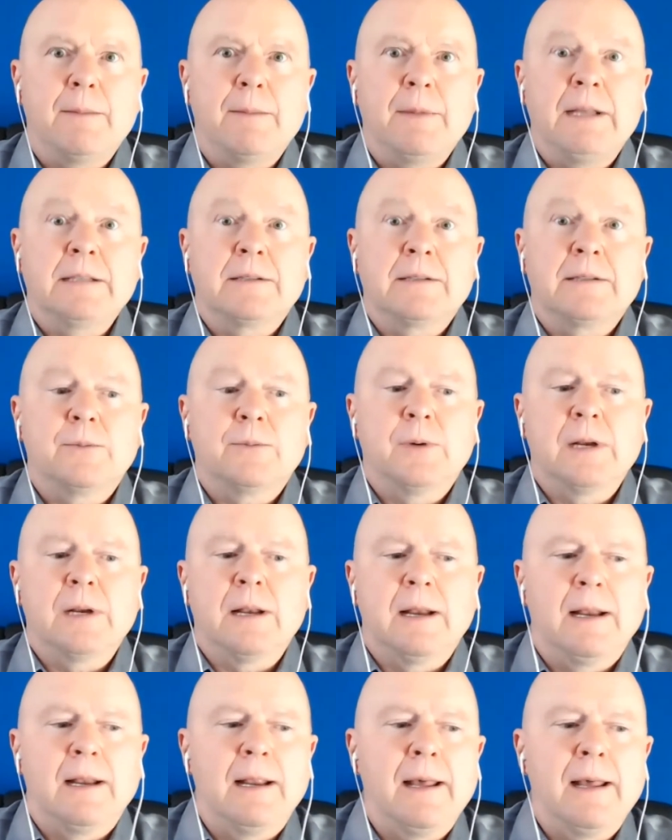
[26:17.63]
It's what
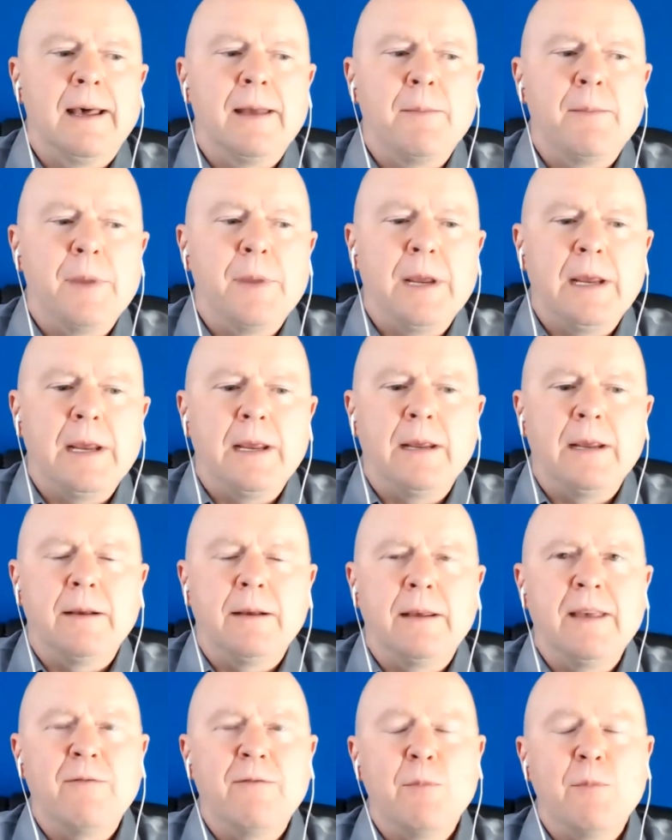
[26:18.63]
led me,
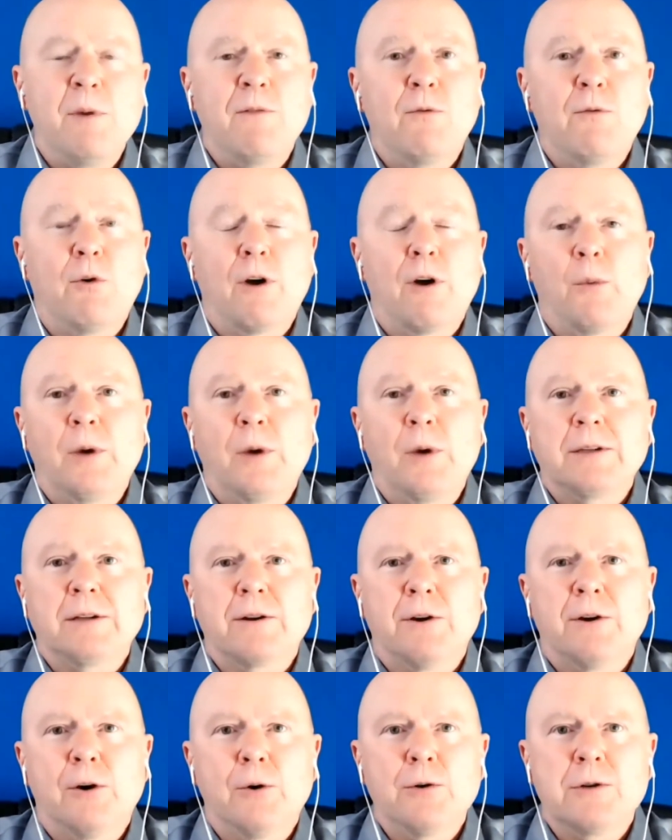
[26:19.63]
even before I was a
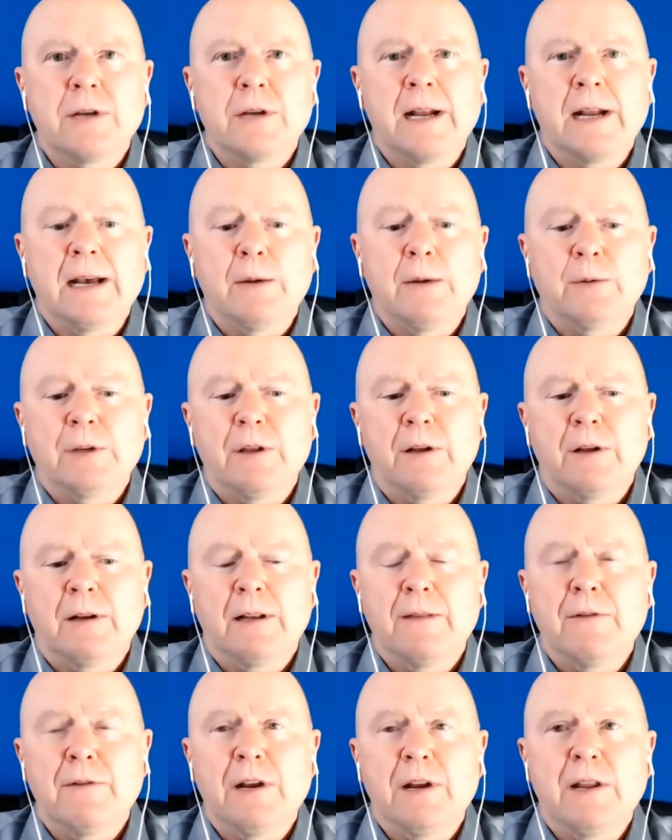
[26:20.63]
coach and I was
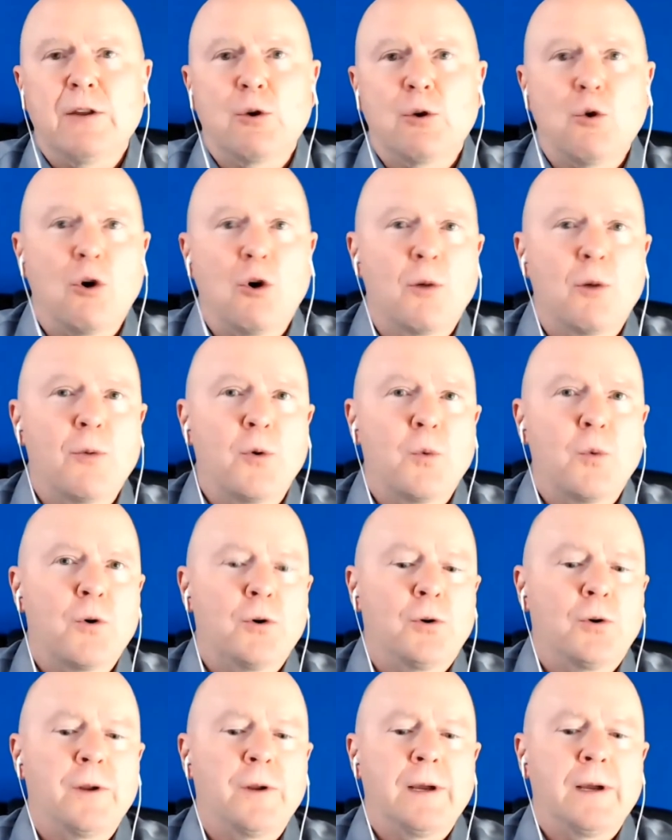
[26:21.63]
living in the corporate
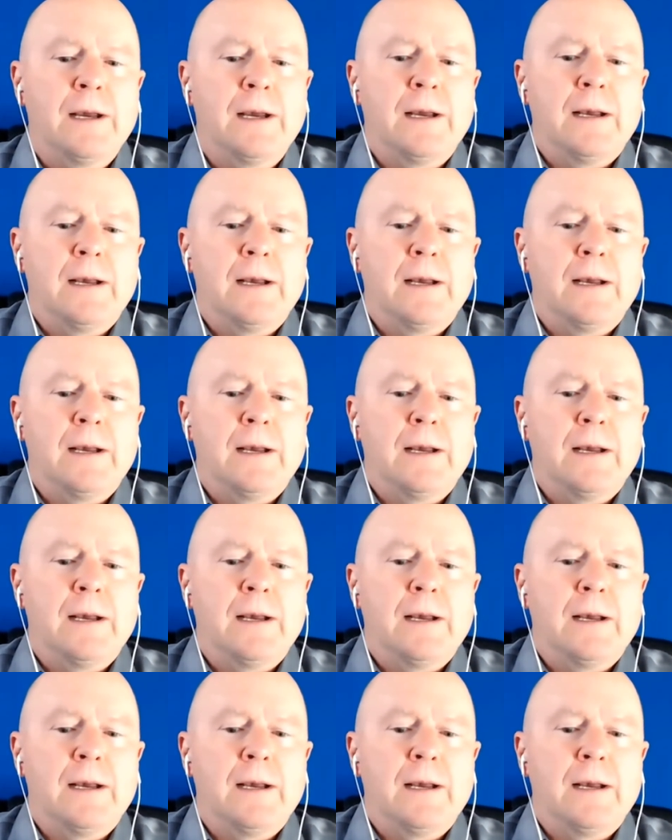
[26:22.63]
world.